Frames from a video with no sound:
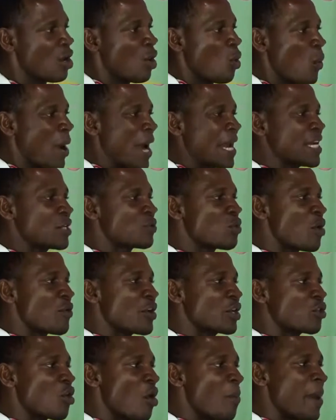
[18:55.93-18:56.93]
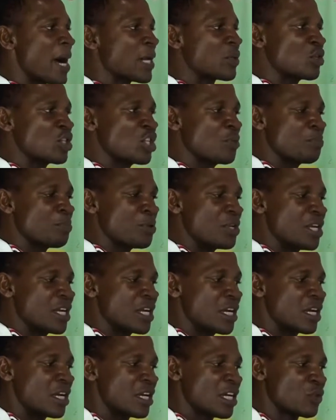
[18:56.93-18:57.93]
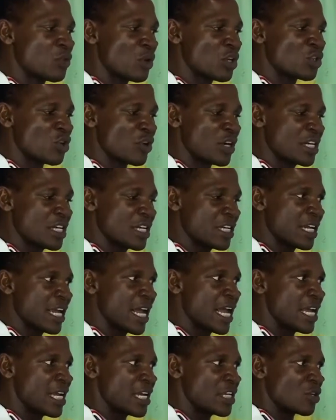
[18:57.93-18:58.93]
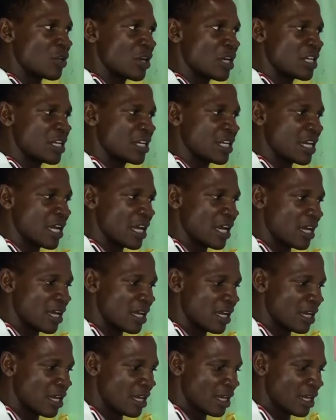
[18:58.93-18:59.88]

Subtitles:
When this one return back to the peak, this one is already there, it's already there.